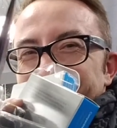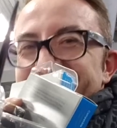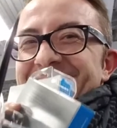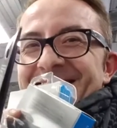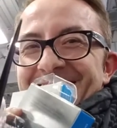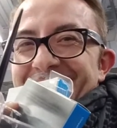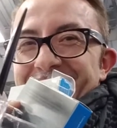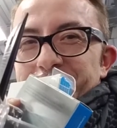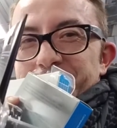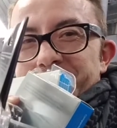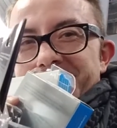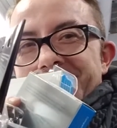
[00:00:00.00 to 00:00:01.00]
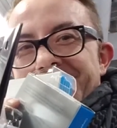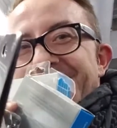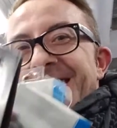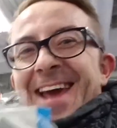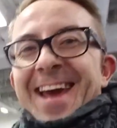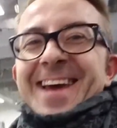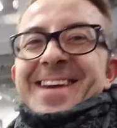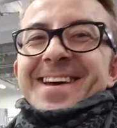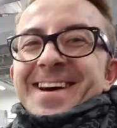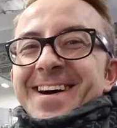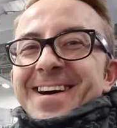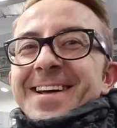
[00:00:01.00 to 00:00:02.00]
I needed help, and
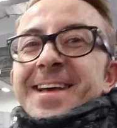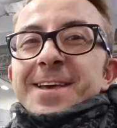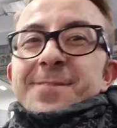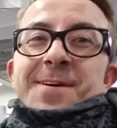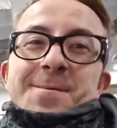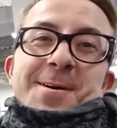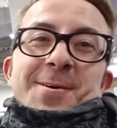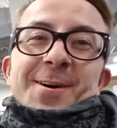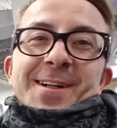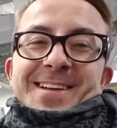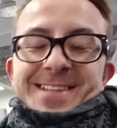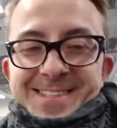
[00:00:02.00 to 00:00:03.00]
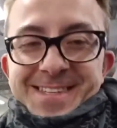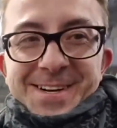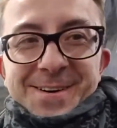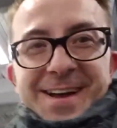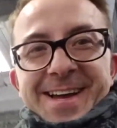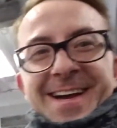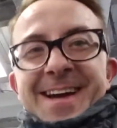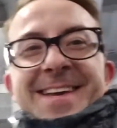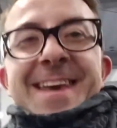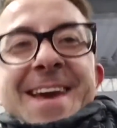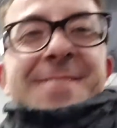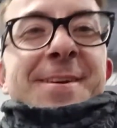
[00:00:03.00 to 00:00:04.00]
he found my wallet. So I
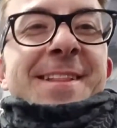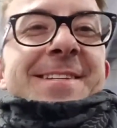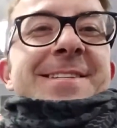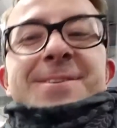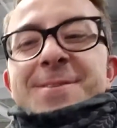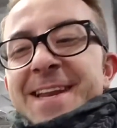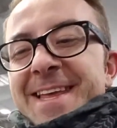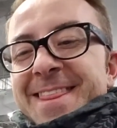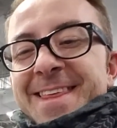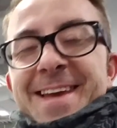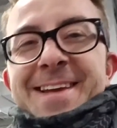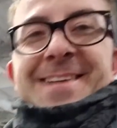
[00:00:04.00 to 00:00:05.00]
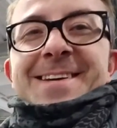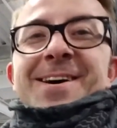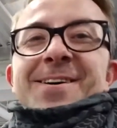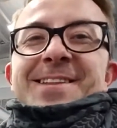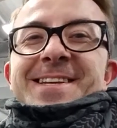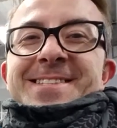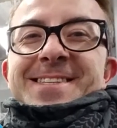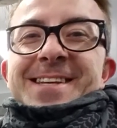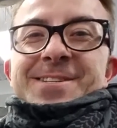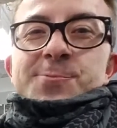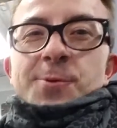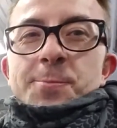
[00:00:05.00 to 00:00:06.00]
can't really do anything. All these
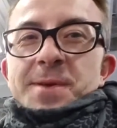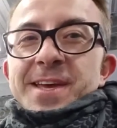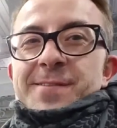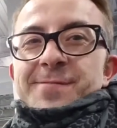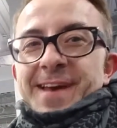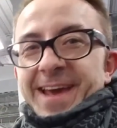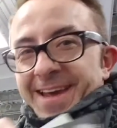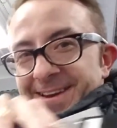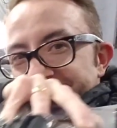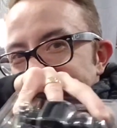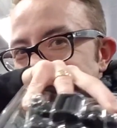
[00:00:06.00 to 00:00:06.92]
things will be in vain.